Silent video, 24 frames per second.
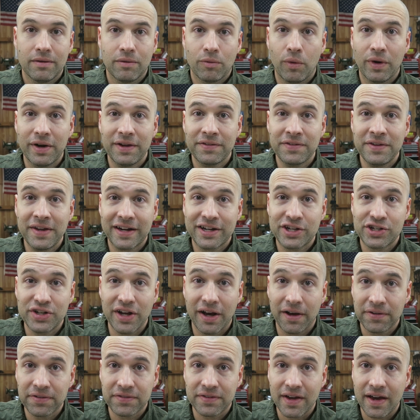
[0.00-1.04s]
What does Nick
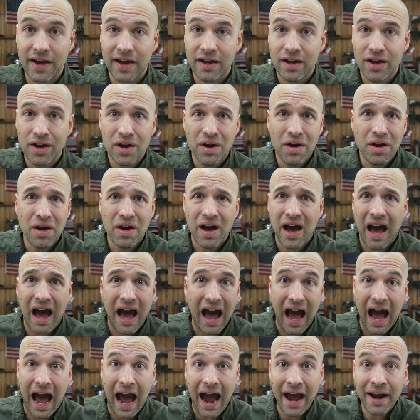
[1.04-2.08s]
Shell say?
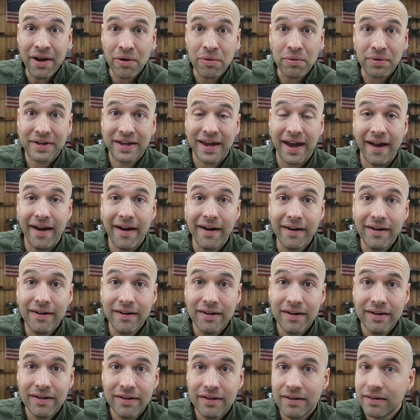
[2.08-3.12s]
I don't
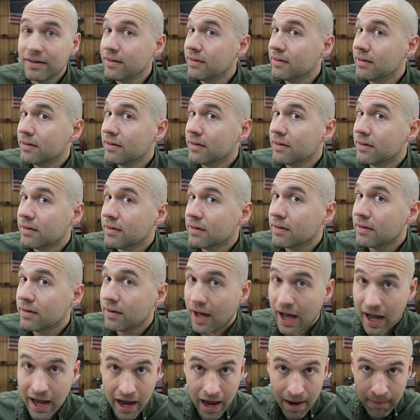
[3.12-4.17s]
care.
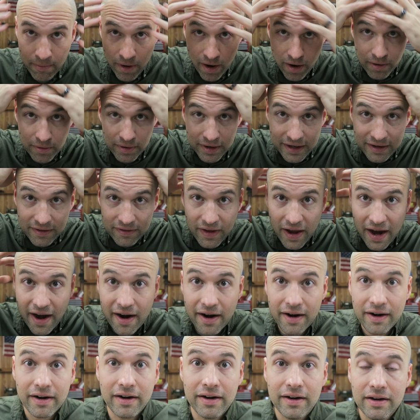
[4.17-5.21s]
I'm already
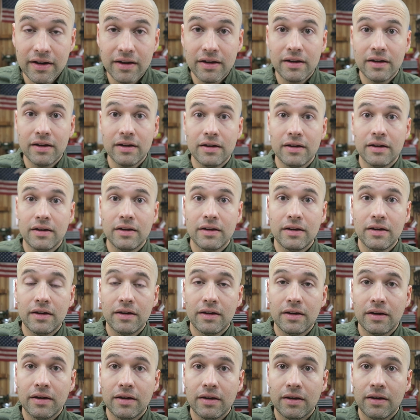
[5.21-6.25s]
there.
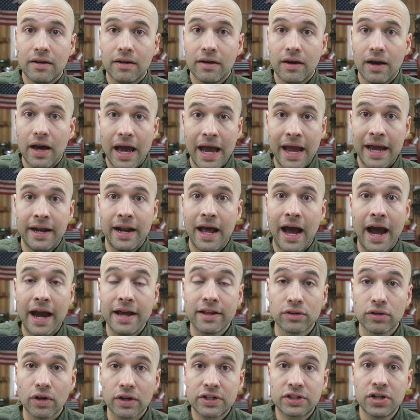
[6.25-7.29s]
And I
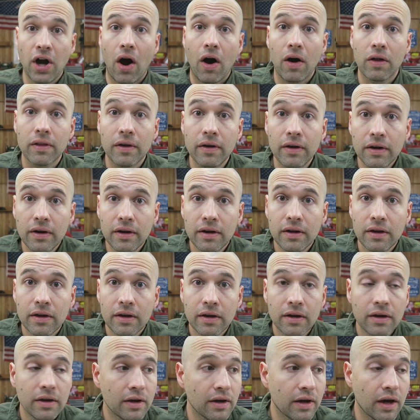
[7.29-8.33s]
look taller.
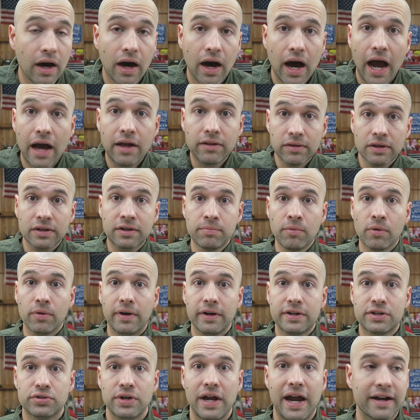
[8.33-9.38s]
I look more
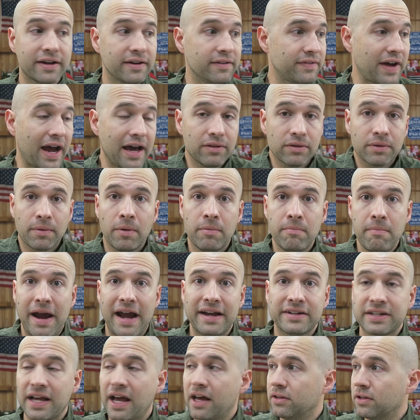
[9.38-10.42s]
attractive. I look more
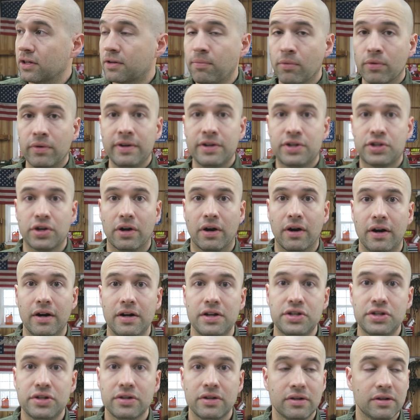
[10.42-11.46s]
masculine. I look more in
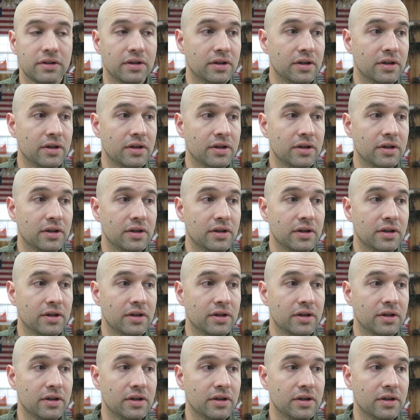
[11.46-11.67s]
charge.